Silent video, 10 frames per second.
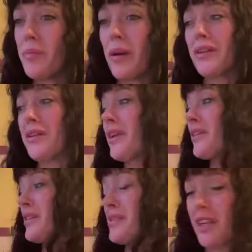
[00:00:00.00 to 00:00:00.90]
about a lot of
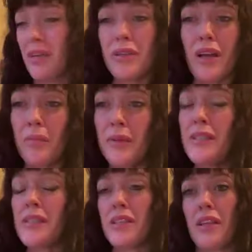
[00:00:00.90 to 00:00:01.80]
the consignment
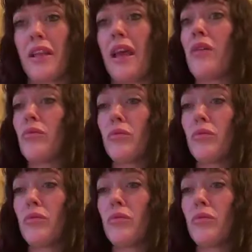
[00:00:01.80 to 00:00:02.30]
companies is that they have,